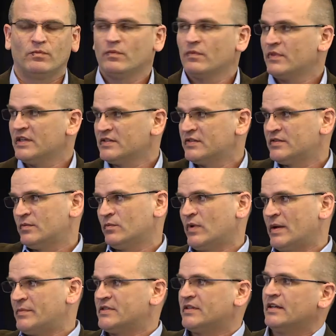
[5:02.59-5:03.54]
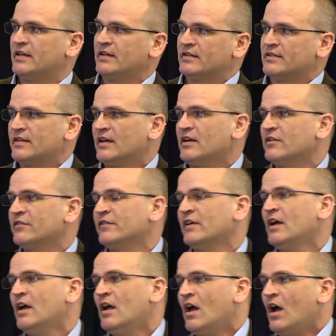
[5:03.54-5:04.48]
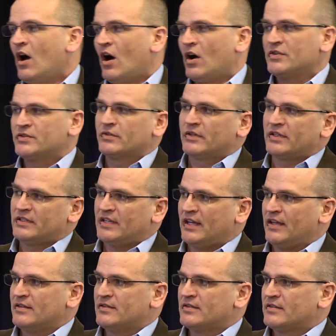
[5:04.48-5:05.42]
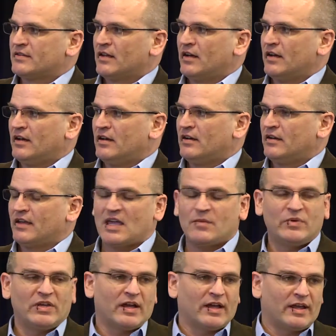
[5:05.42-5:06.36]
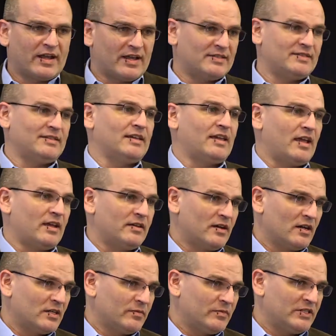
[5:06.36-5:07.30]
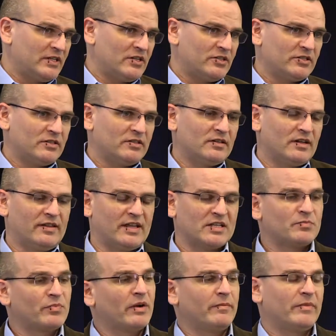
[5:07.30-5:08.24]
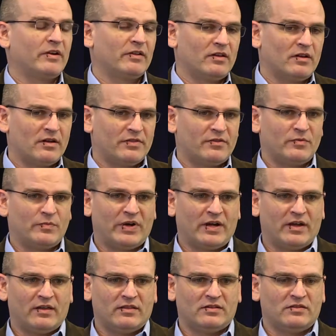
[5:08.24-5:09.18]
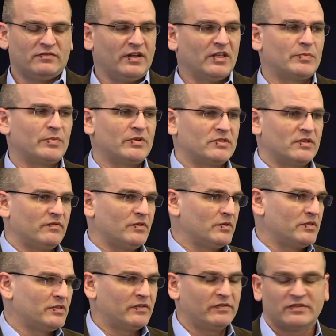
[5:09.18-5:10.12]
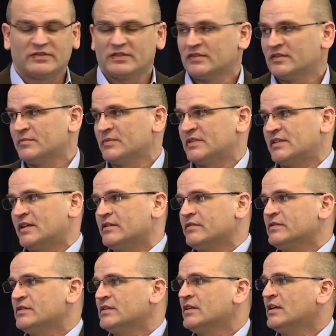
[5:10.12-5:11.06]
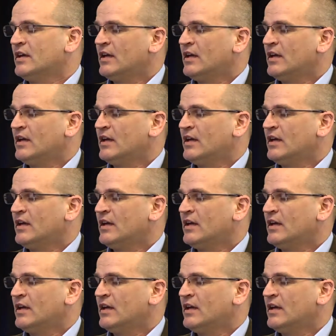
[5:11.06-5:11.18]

this website itself also contains API and SDK documentation, and that's primarily authored by the developers of those services themselves.